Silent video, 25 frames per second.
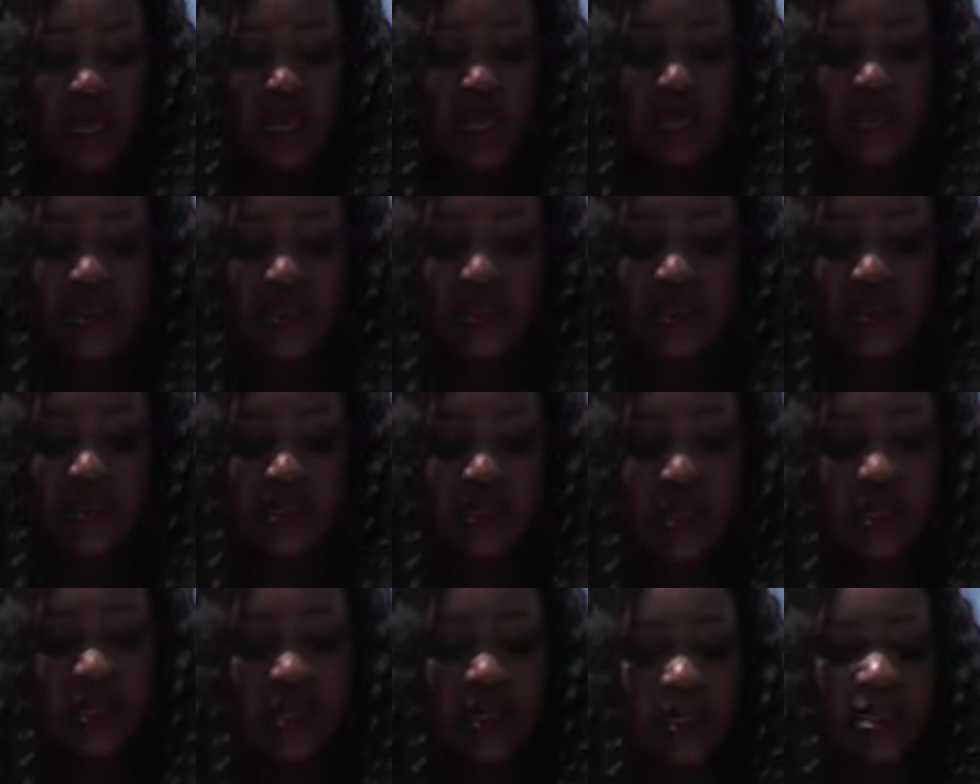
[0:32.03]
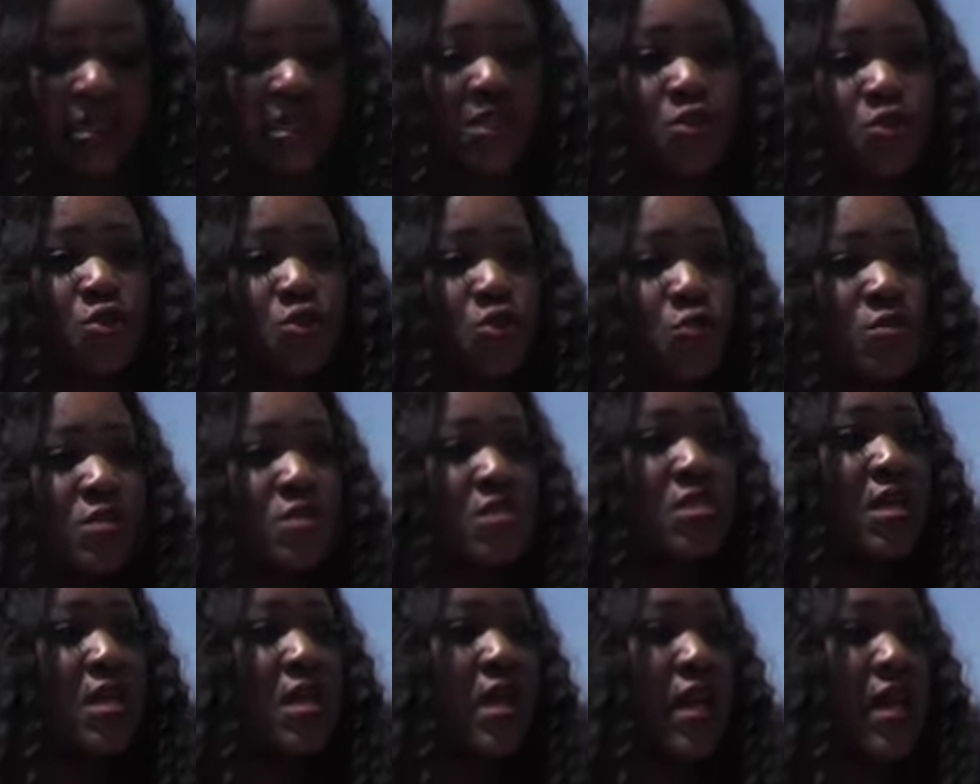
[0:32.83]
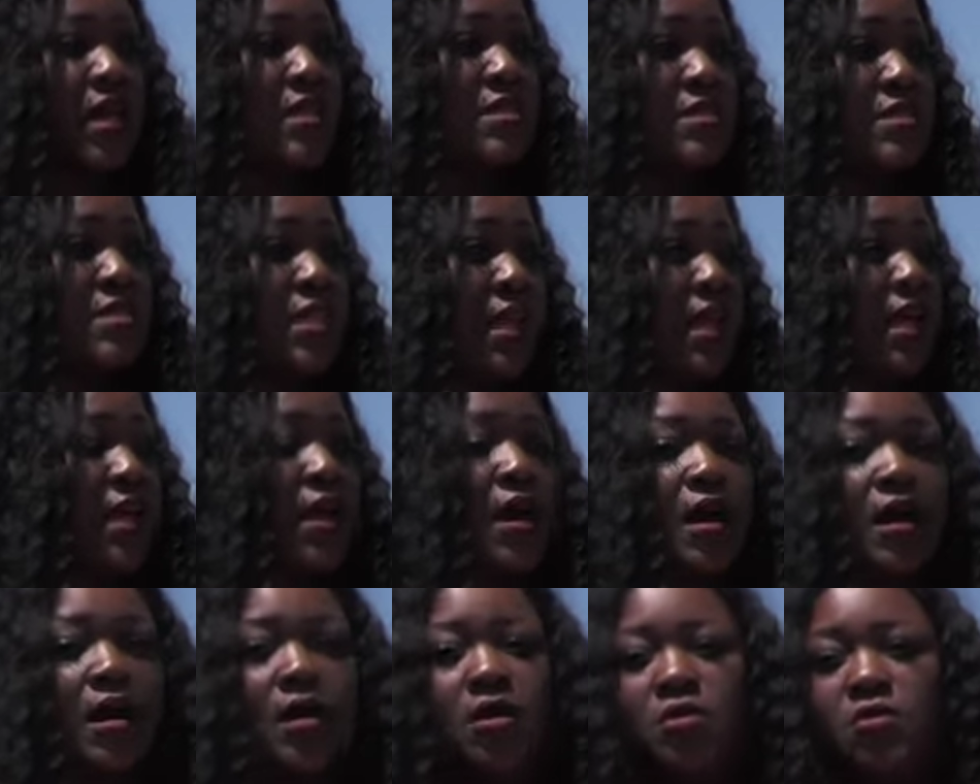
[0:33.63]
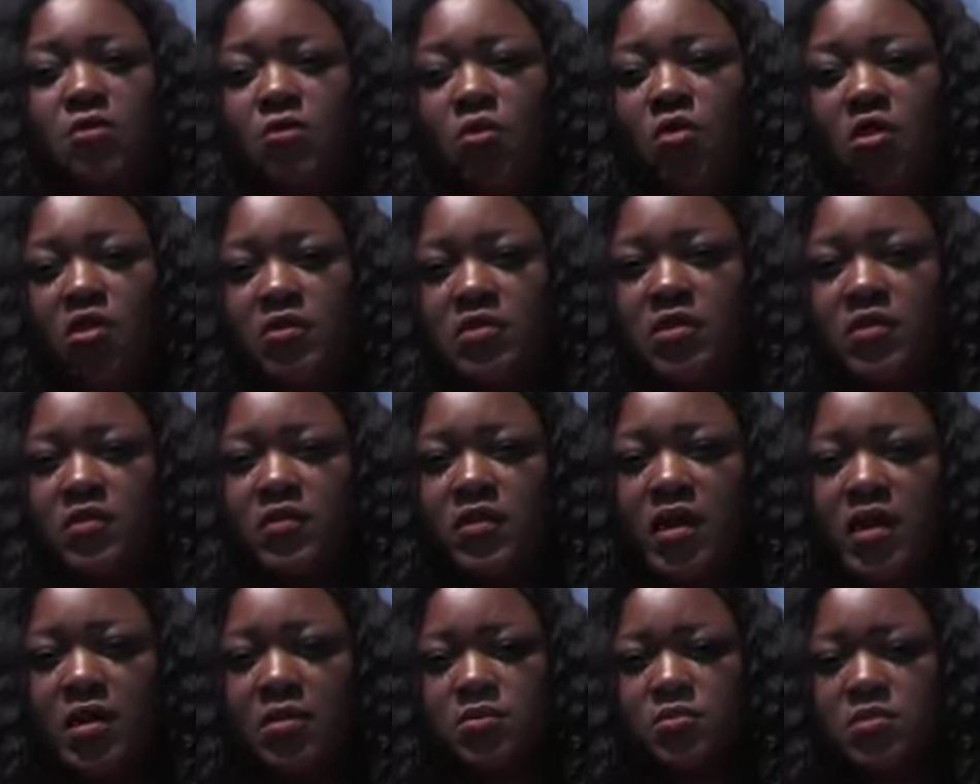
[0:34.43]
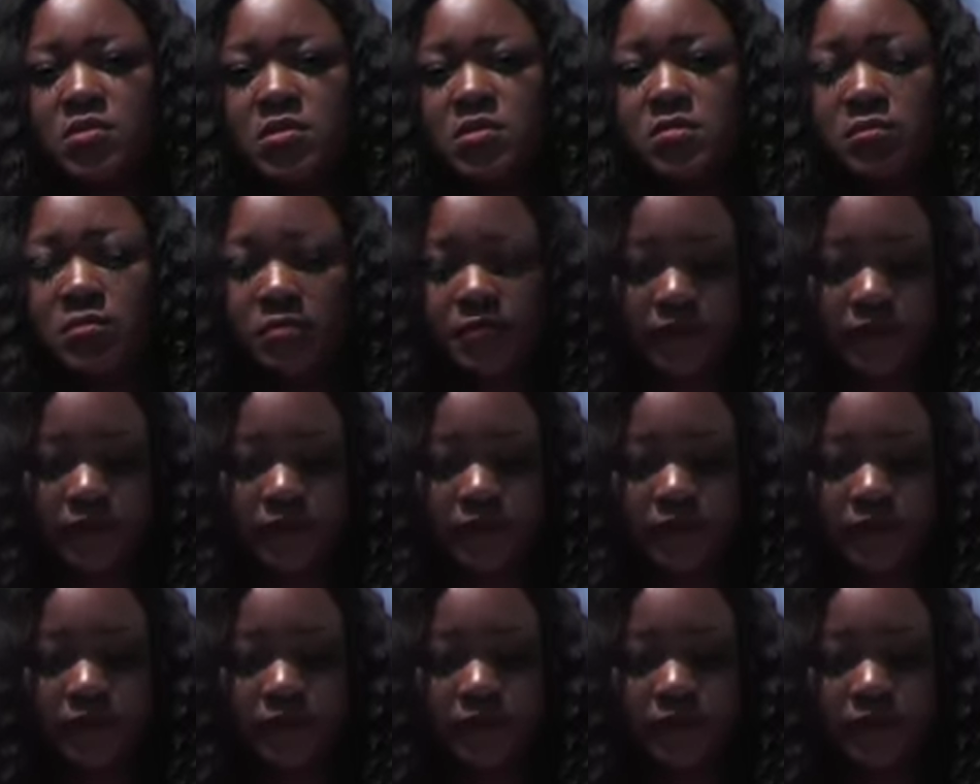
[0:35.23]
and say issues as they are on the ground.